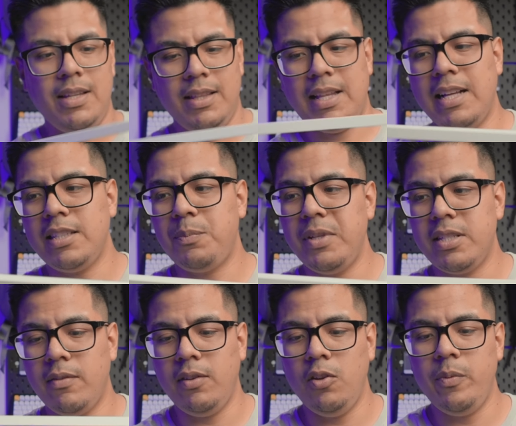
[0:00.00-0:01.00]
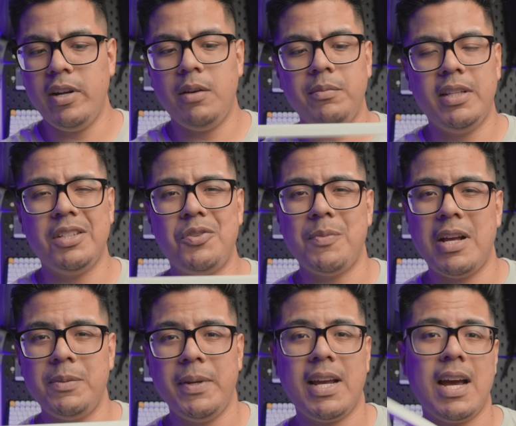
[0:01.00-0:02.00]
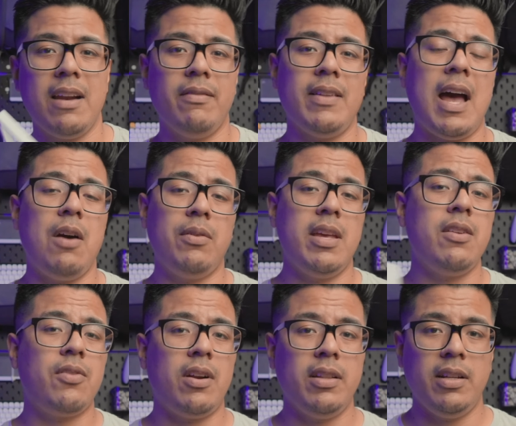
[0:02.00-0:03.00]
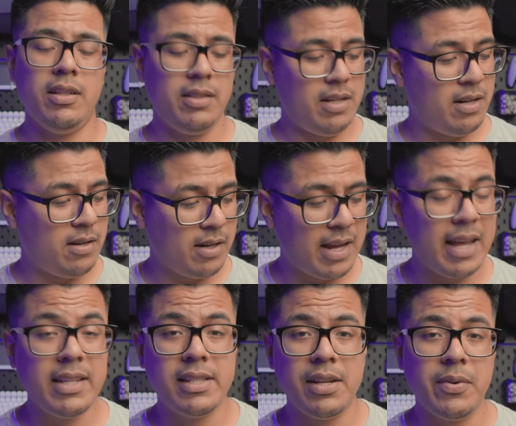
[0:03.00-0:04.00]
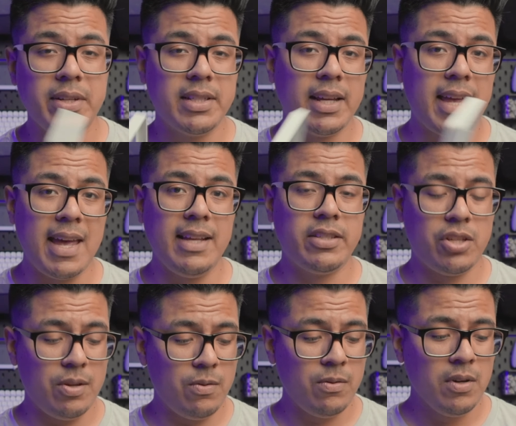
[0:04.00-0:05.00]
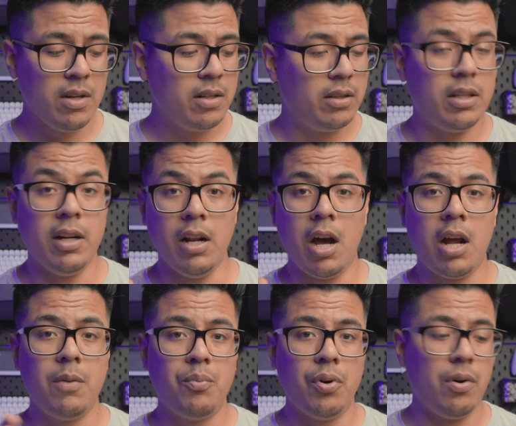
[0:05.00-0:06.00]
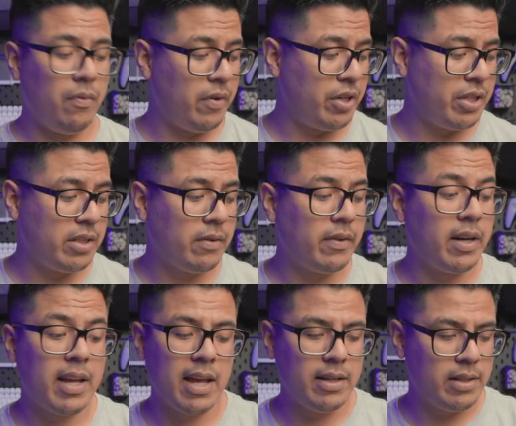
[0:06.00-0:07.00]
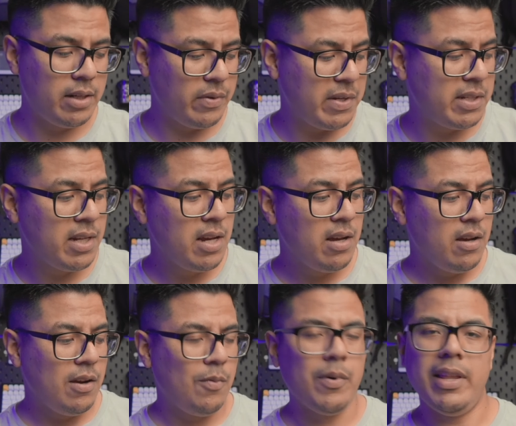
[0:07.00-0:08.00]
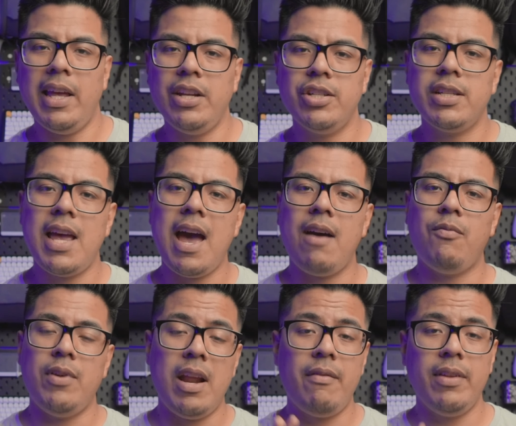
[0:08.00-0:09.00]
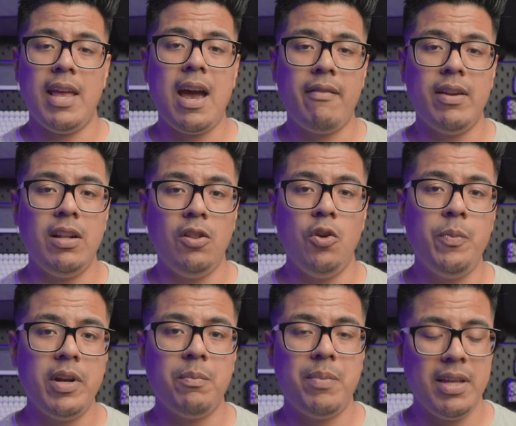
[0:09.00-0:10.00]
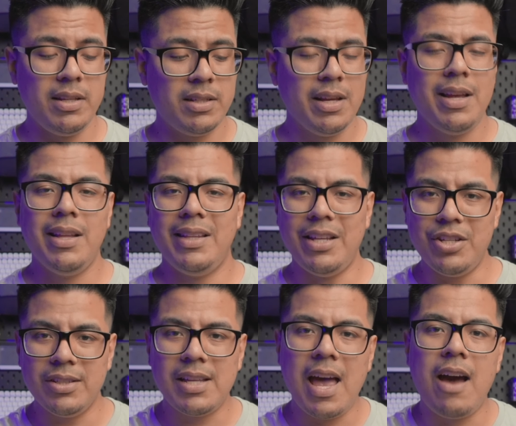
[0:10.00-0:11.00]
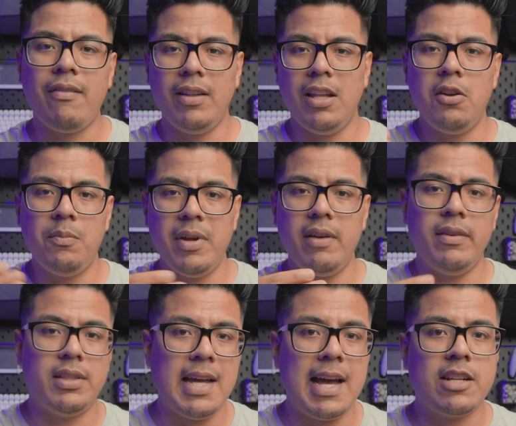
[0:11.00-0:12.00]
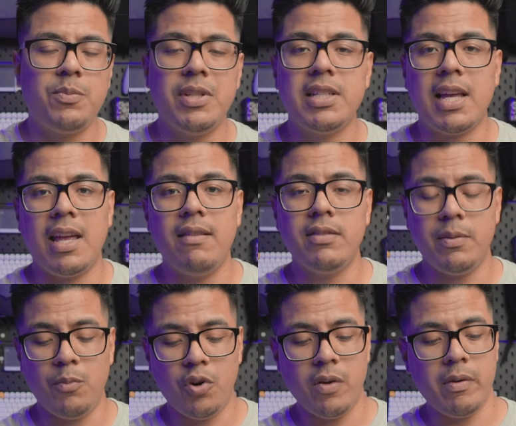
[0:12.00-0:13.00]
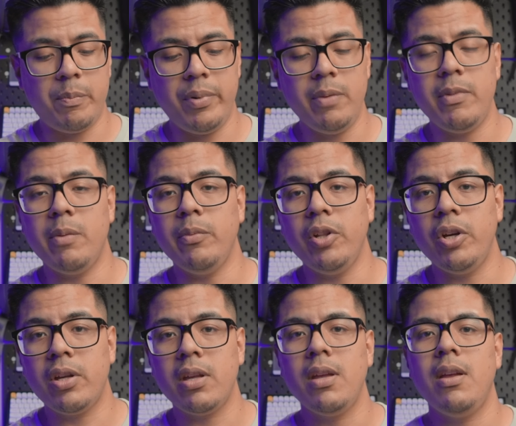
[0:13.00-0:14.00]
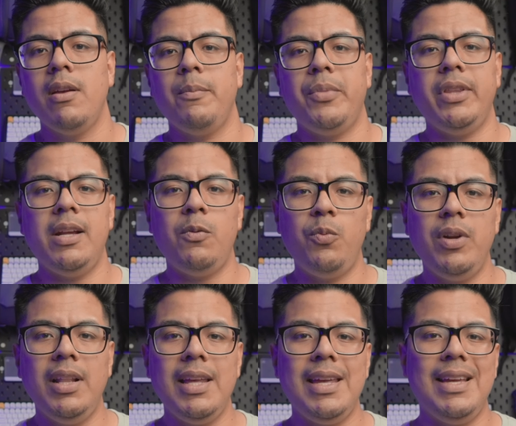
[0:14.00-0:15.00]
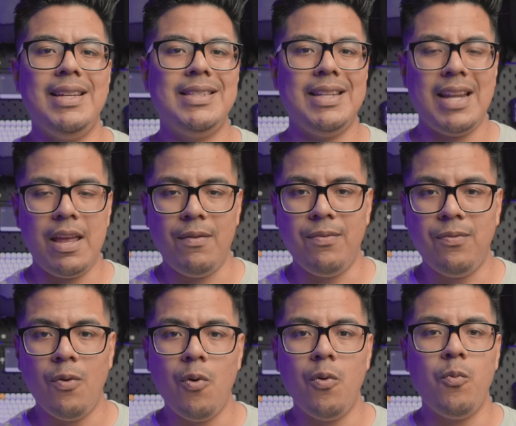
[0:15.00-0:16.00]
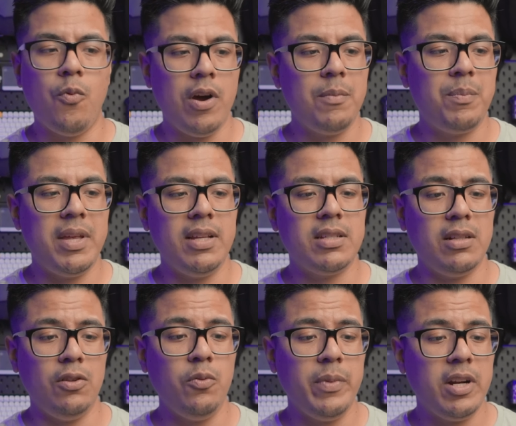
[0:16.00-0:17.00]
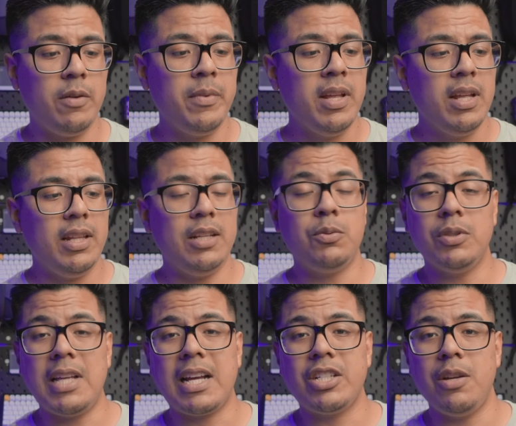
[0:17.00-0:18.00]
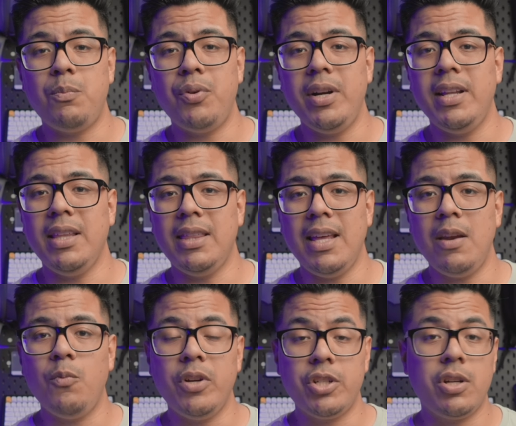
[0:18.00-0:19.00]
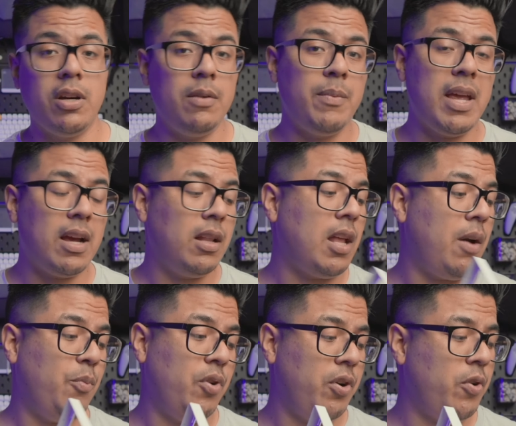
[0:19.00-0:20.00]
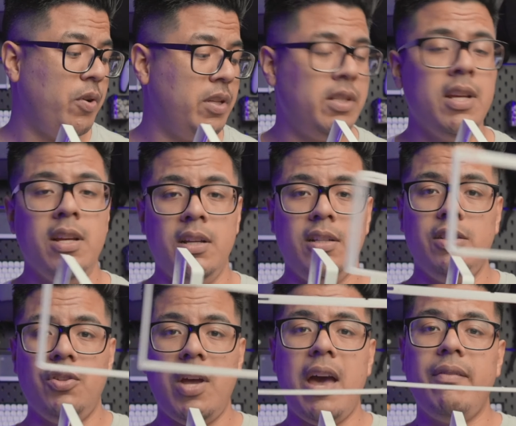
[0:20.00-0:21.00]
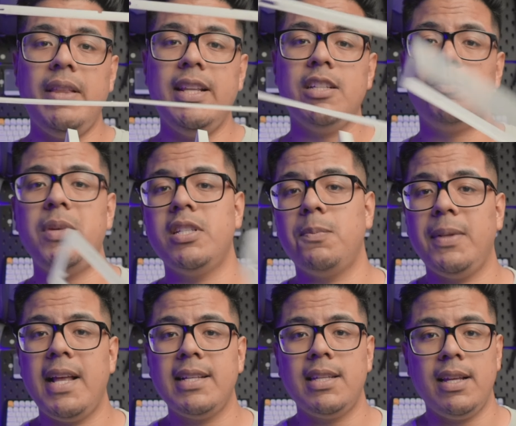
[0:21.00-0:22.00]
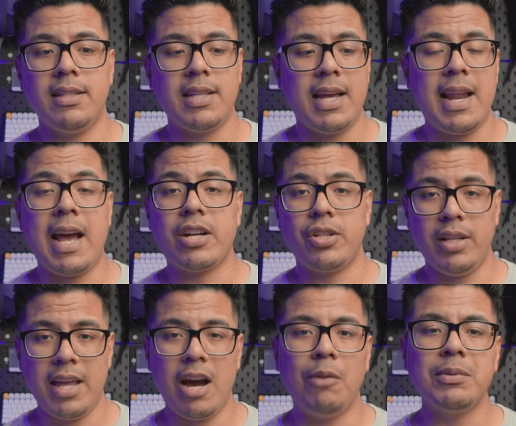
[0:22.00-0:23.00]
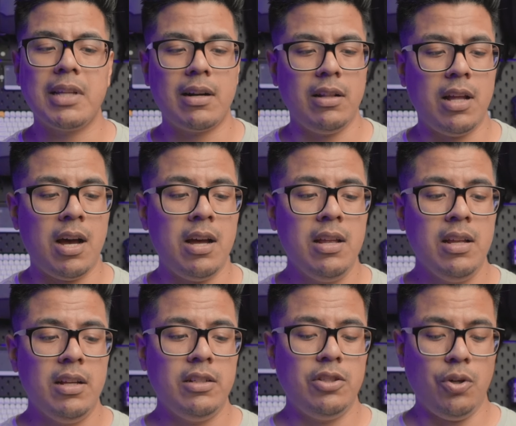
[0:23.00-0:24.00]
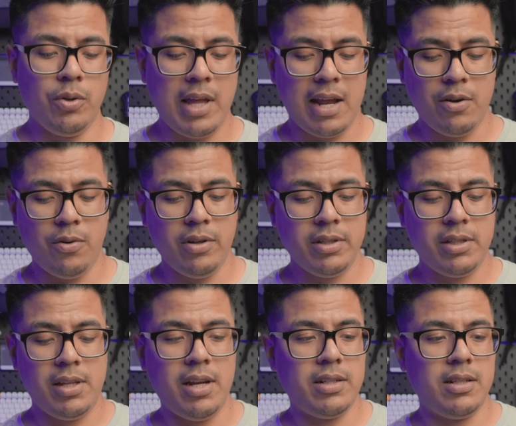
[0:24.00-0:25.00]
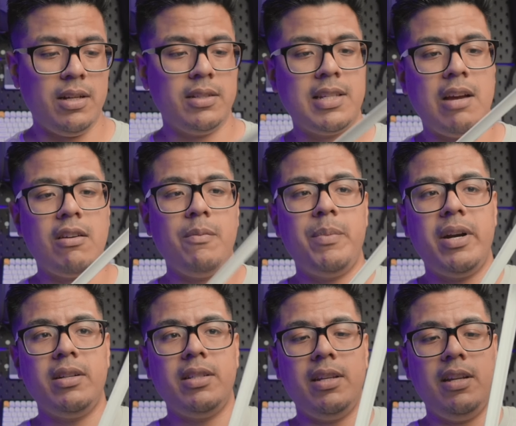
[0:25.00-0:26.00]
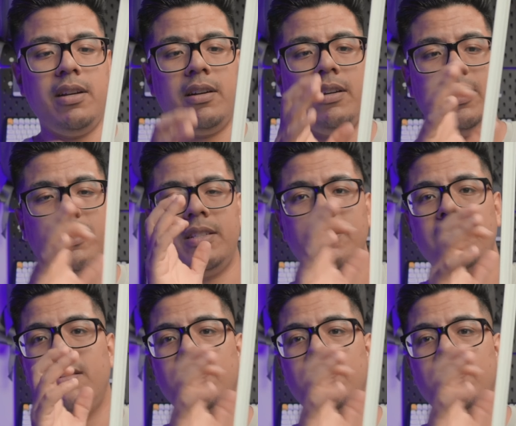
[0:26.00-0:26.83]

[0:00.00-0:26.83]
that's a piece of aluminum. This reminds me kind of how Keychron does their K series, the K2, the non-pro versions of their K series, where they just have, whenever they have an aluminum piece, they just have a little bit of attachments that gives it more of a premium look. But there really isn't a full one piece aluminum. This one's actually pretty thin, which could make a lot more noise. So having this piece of plastic inside actually helps out a lot. Dull that noise. Here's a sound comparison here. Here's